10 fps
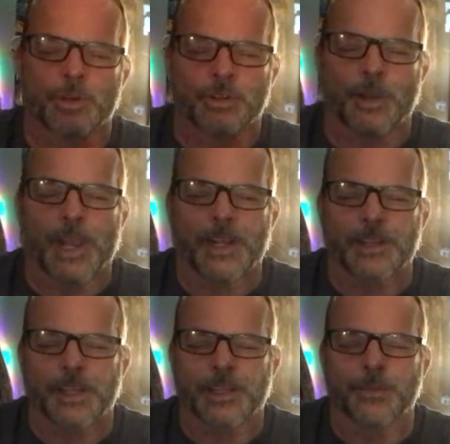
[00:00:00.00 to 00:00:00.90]
attract
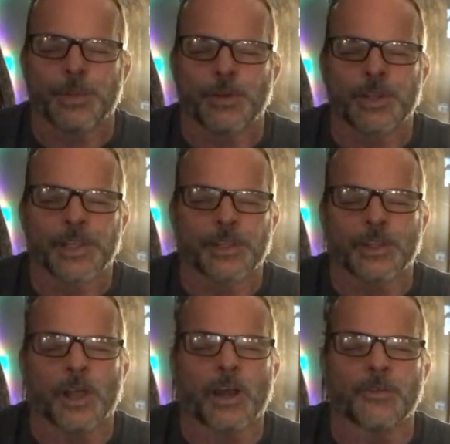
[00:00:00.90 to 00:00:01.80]
like the beauty and the
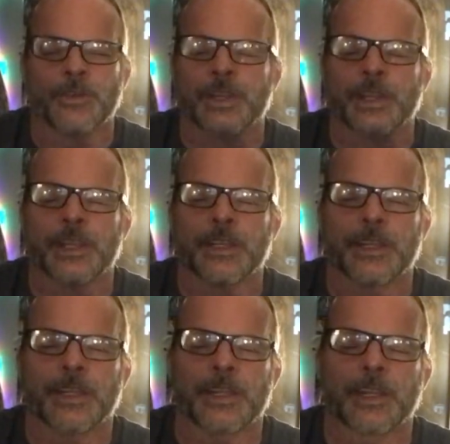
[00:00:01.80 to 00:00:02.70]
love,
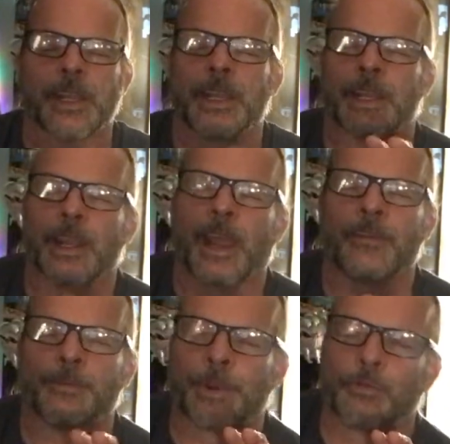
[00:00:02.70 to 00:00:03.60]
and
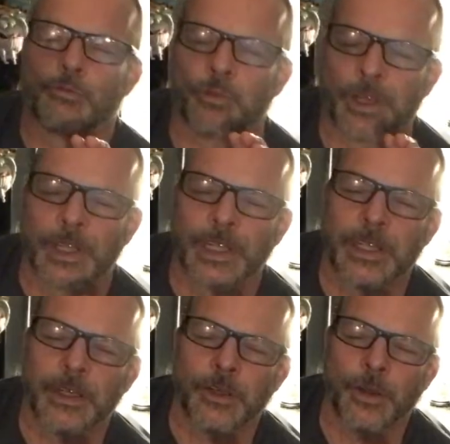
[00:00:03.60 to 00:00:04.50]
I've been
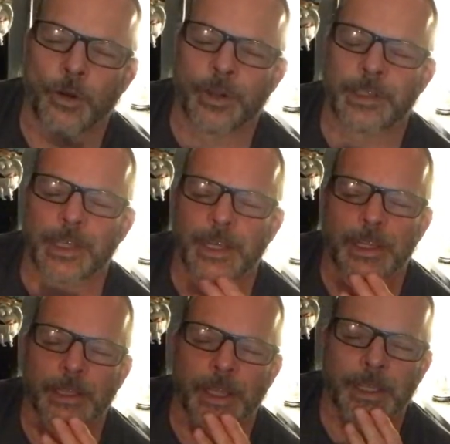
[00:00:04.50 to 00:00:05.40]
really noticing
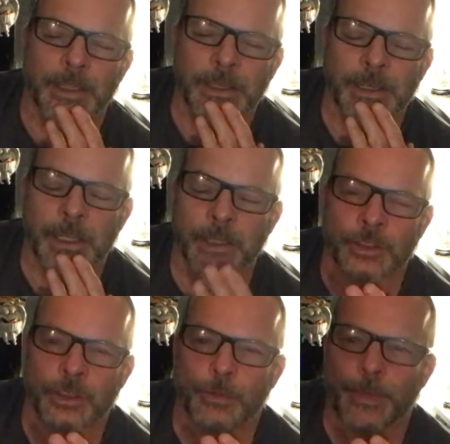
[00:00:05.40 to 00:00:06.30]
it lately in
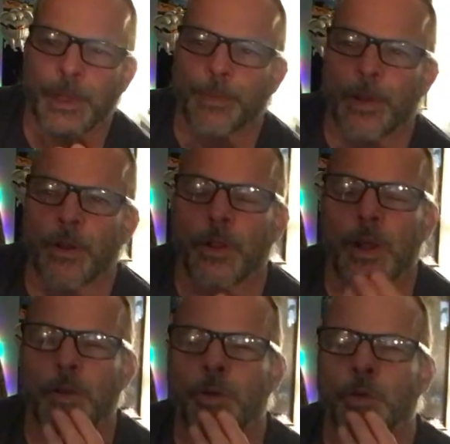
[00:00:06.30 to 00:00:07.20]
people
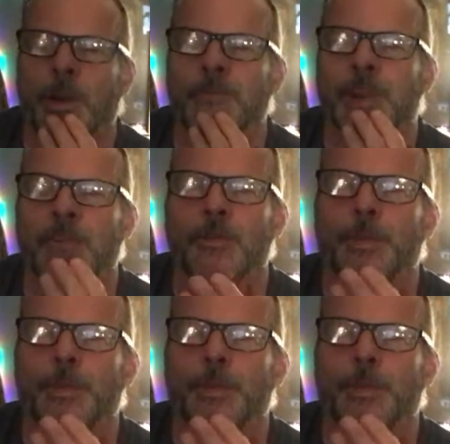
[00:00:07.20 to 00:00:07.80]
who I've never